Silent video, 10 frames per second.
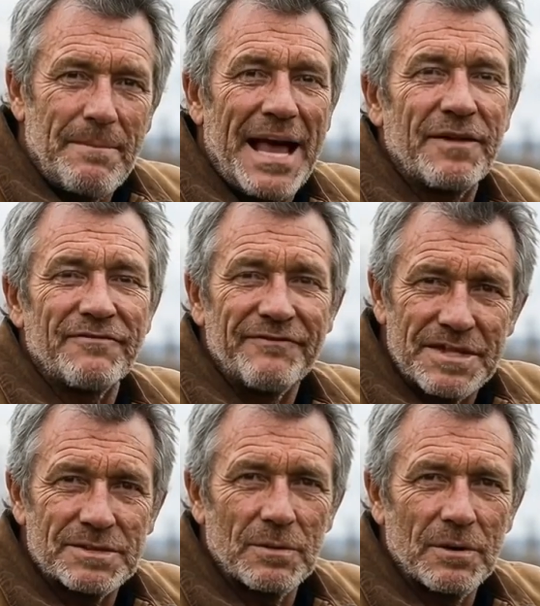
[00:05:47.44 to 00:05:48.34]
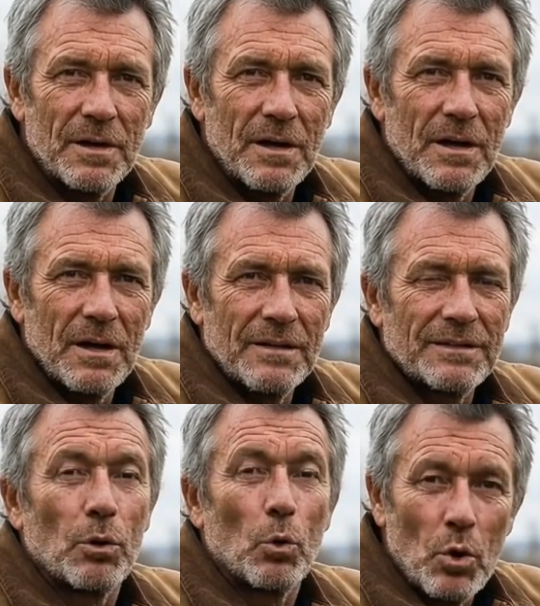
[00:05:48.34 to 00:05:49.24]
matter visible? Are
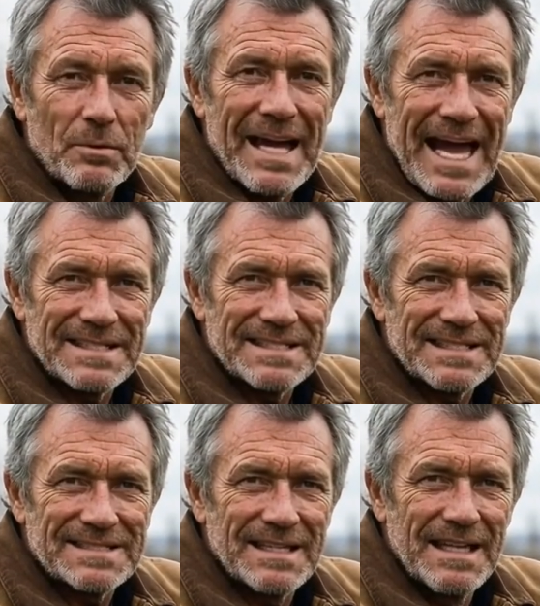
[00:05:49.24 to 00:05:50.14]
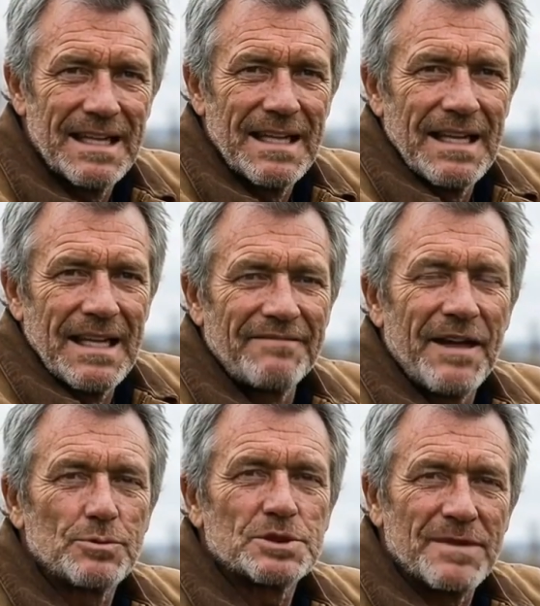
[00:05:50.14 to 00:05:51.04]
there worm castings? If
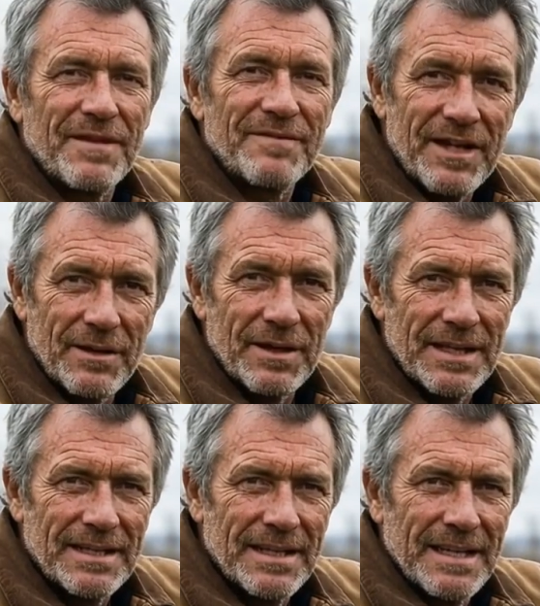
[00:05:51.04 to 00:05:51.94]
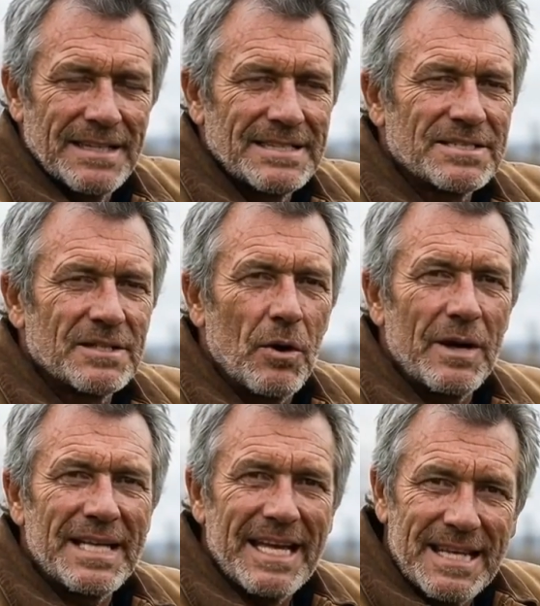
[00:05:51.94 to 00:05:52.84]
I push my finger in, does it
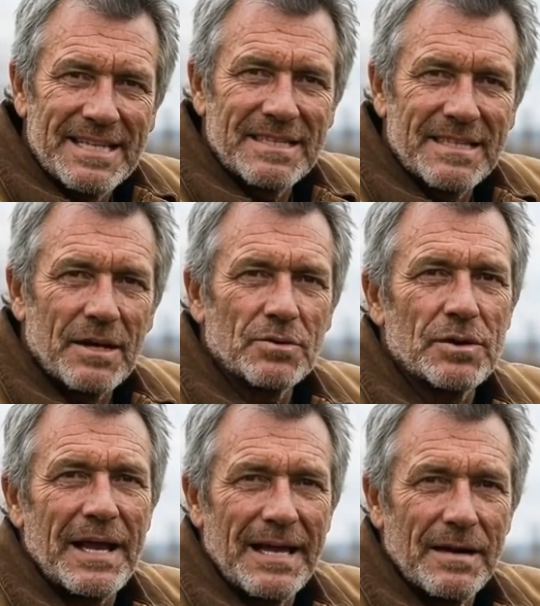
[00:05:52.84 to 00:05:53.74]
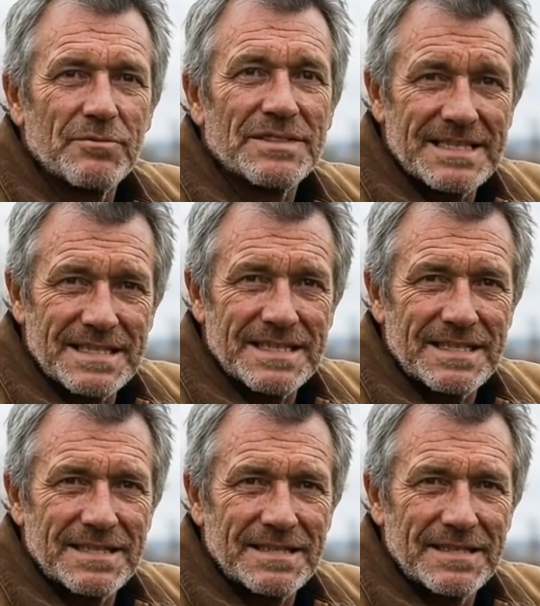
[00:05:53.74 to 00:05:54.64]
go in easily or do I hit
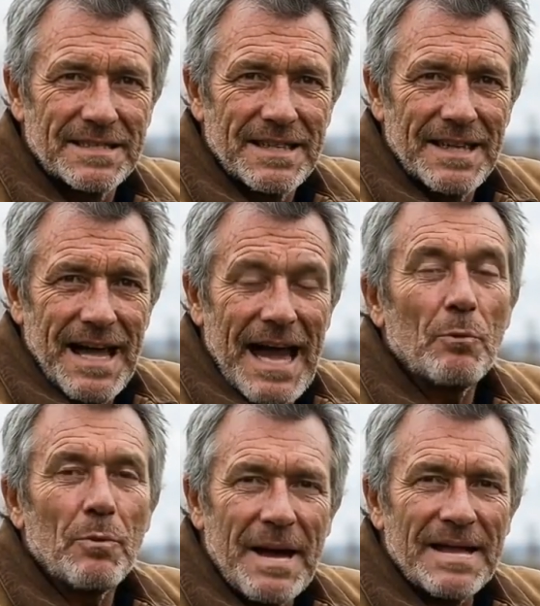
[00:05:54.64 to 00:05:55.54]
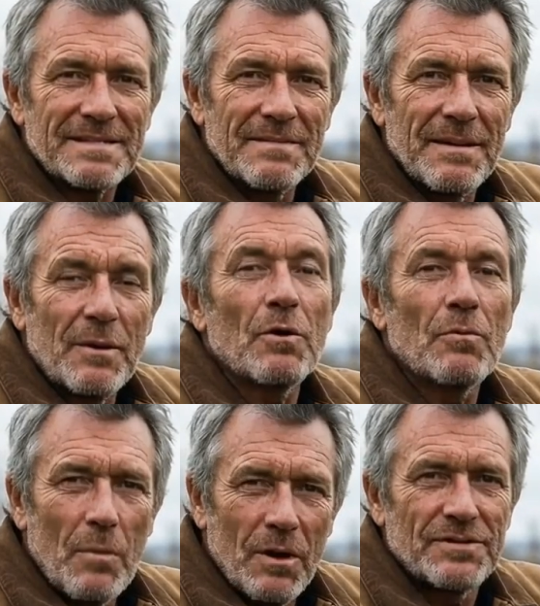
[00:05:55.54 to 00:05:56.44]
resistance? I pull back some of the
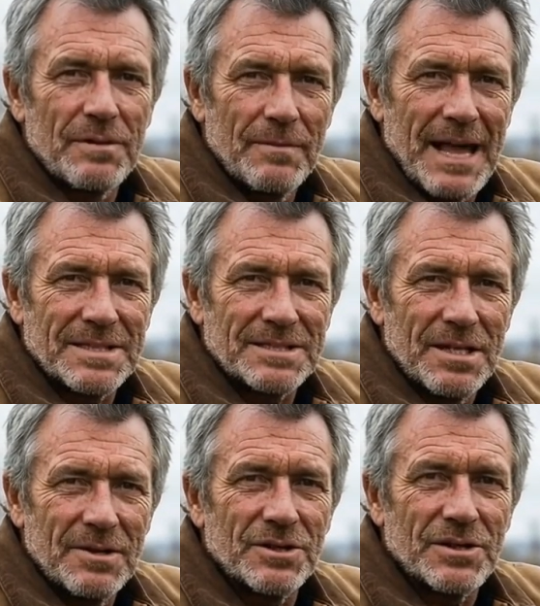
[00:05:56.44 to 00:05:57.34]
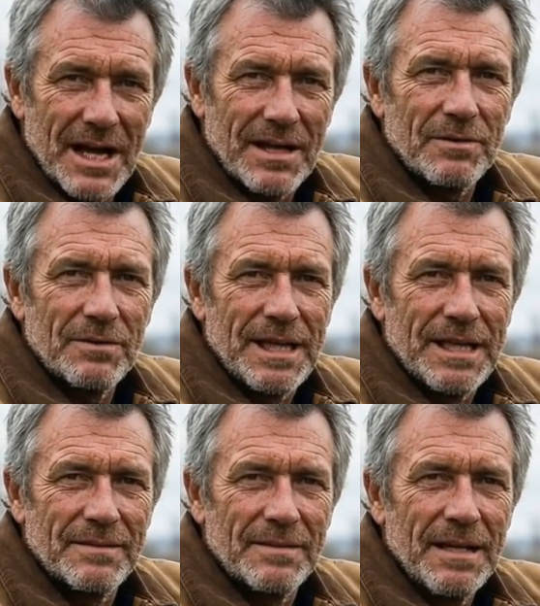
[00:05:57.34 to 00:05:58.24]
old mulch from last year and check
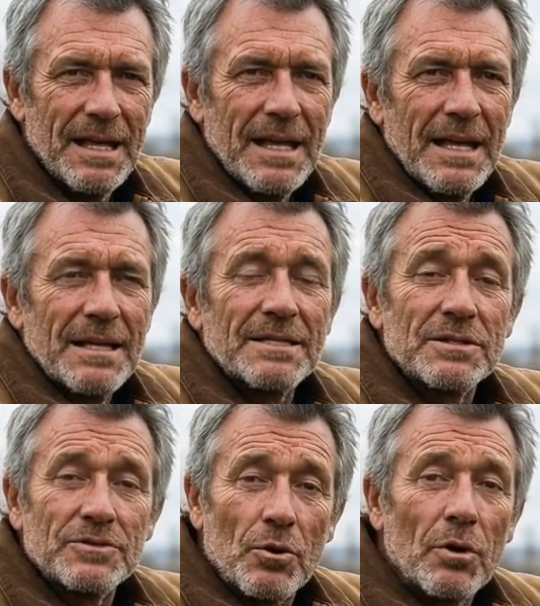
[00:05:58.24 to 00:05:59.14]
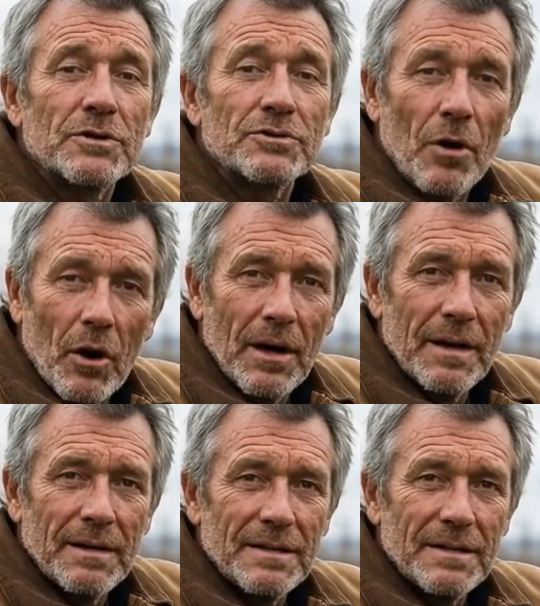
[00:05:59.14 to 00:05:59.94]
underneath. Is the soil dark?